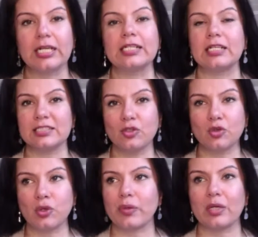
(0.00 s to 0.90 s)
It doesn't
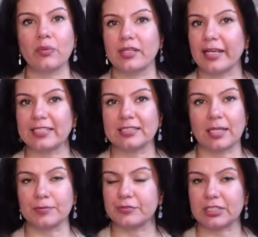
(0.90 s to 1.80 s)
go away with a nice
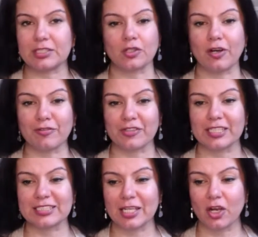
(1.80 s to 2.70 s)
cup of tea or coffee.
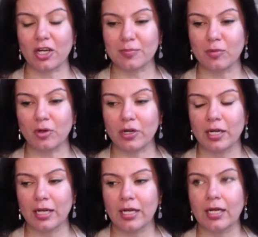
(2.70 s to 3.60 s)
It's a lot
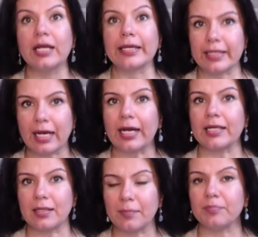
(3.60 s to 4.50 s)
more, yeah,
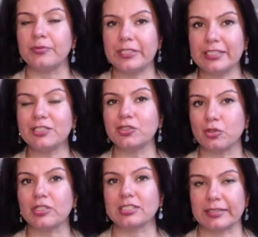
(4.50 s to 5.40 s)
I am pretty
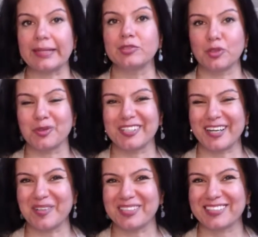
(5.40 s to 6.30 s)
sure it's time to look
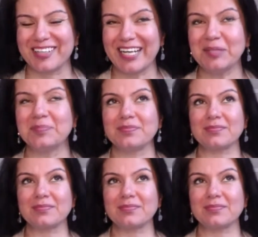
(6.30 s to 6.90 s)
around, right?